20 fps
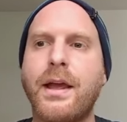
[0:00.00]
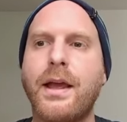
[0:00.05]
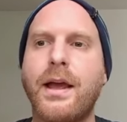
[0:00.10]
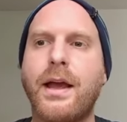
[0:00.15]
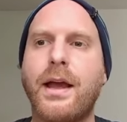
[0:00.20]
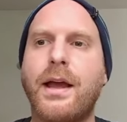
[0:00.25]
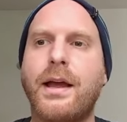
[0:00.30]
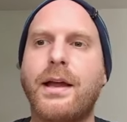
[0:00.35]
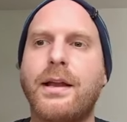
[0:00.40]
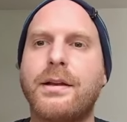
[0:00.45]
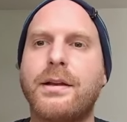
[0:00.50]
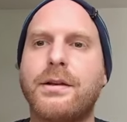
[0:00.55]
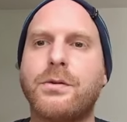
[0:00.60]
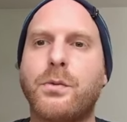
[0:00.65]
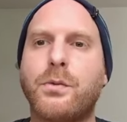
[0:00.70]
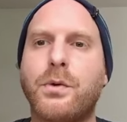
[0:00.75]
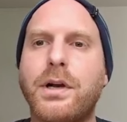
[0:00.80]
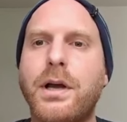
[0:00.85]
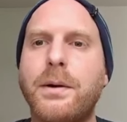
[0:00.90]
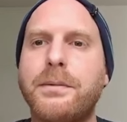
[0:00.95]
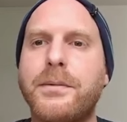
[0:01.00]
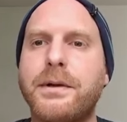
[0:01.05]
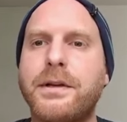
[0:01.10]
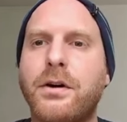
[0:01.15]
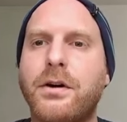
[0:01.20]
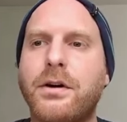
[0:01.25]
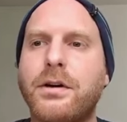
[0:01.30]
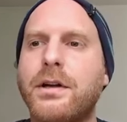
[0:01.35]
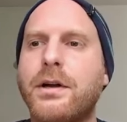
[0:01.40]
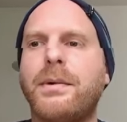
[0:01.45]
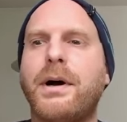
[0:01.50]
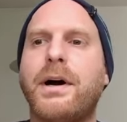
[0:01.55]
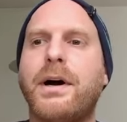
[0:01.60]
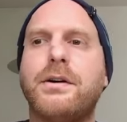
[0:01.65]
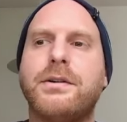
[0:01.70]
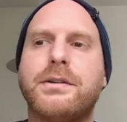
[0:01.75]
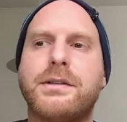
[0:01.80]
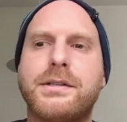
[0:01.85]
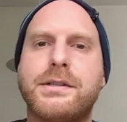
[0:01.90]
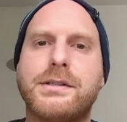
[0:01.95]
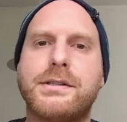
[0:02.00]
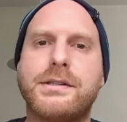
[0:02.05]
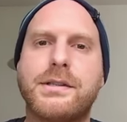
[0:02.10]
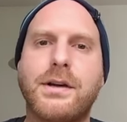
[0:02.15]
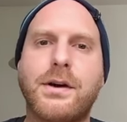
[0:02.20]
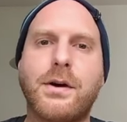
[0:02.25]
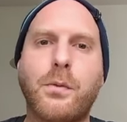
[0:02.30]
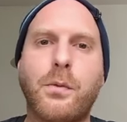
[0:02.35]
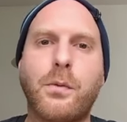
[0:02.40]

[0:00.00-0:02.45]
And what I'll be talking about is